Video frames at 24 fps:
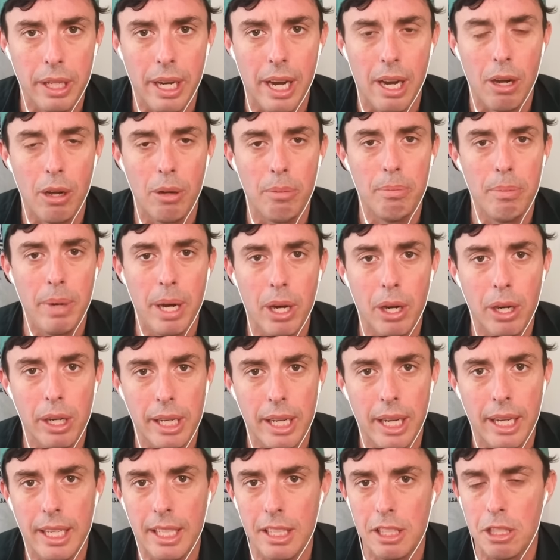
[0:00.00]
and how
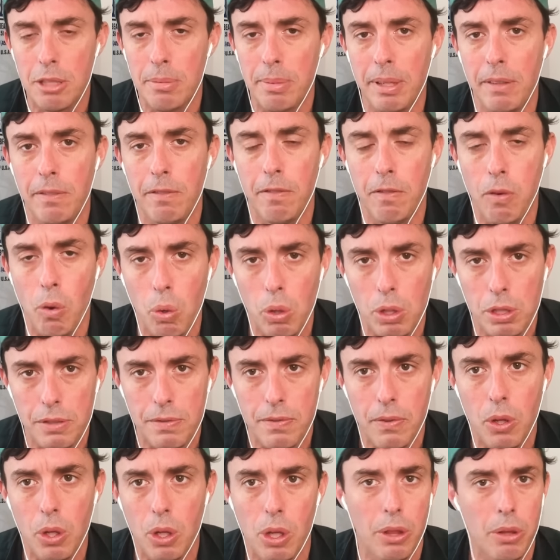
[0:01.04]
America needs to be
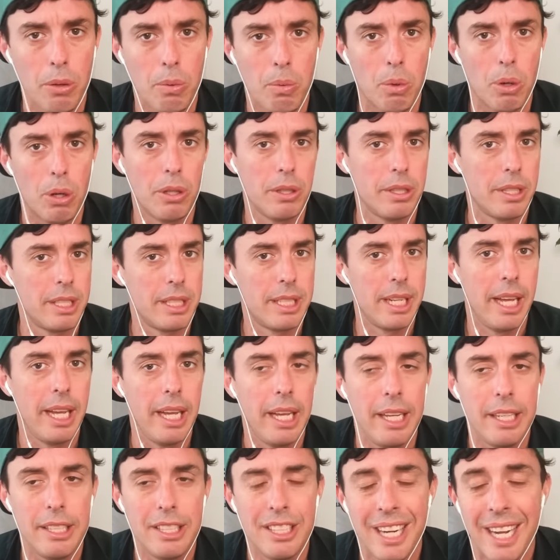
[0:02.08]
forceful on the world
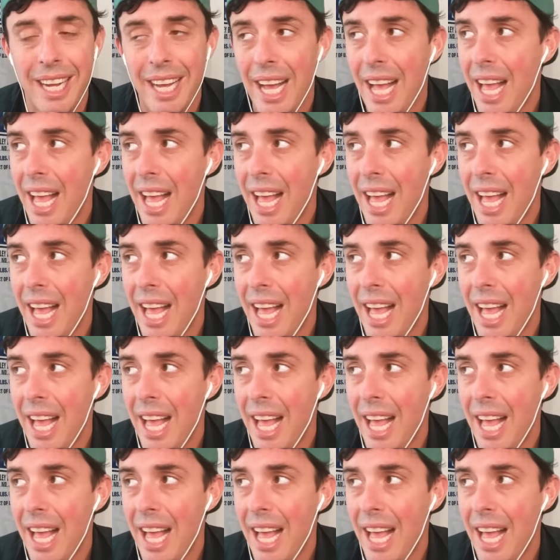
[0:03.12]
stage.